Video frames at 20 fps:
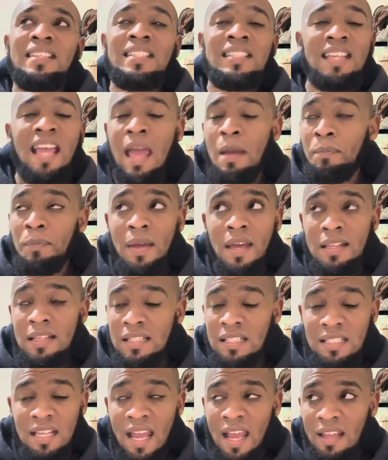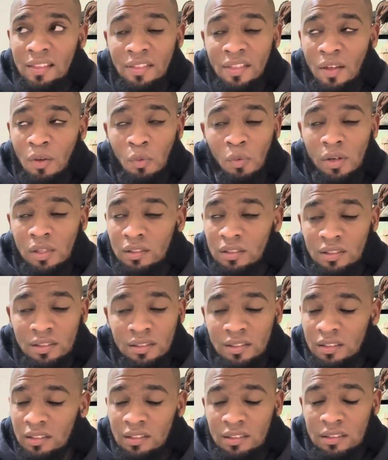Happy and sad, they
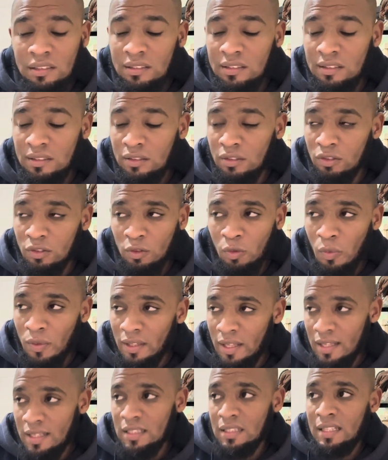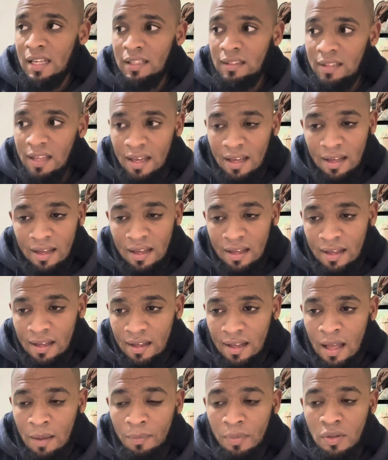will, to an extent,
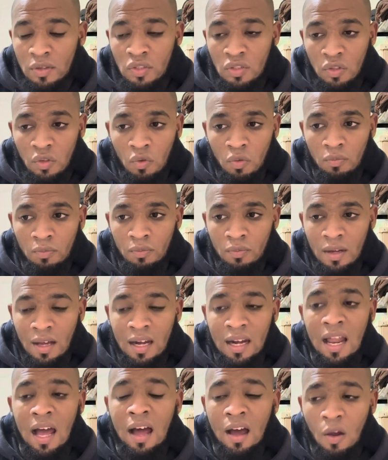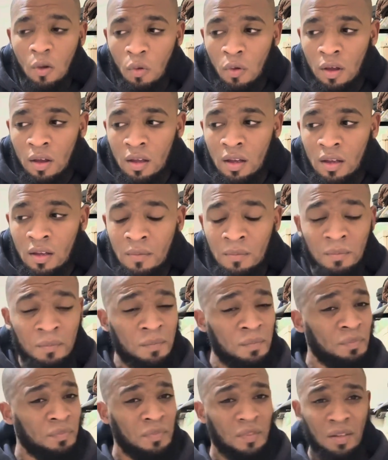I presume, allow,
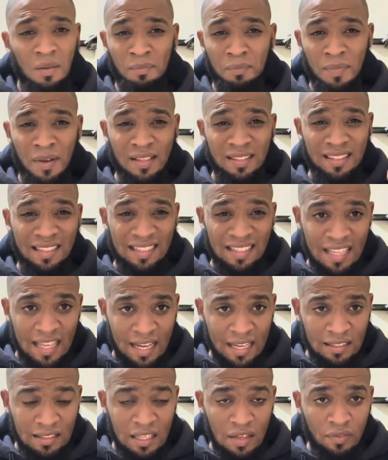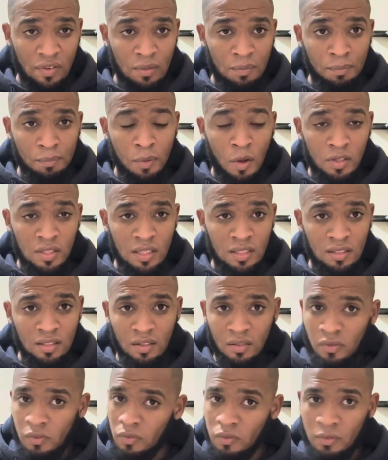but negative and positive,